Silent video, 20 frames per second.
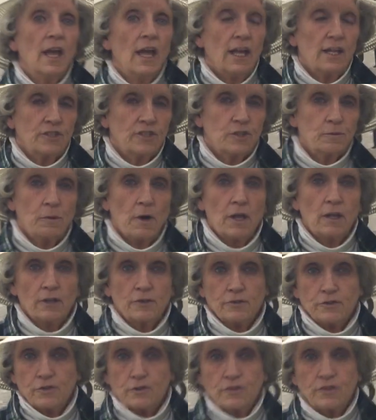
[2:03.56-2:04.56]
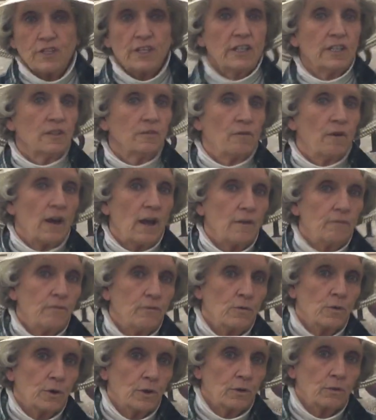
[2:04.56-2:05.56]
and smaller, so 6, 5,
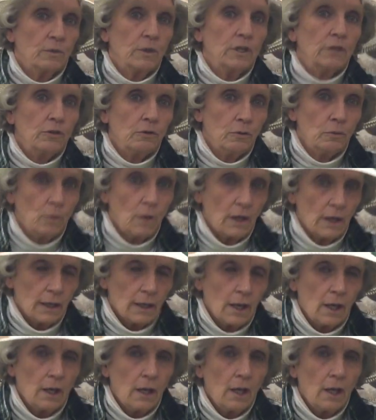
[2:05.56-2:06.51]
4, 3, 2, 1.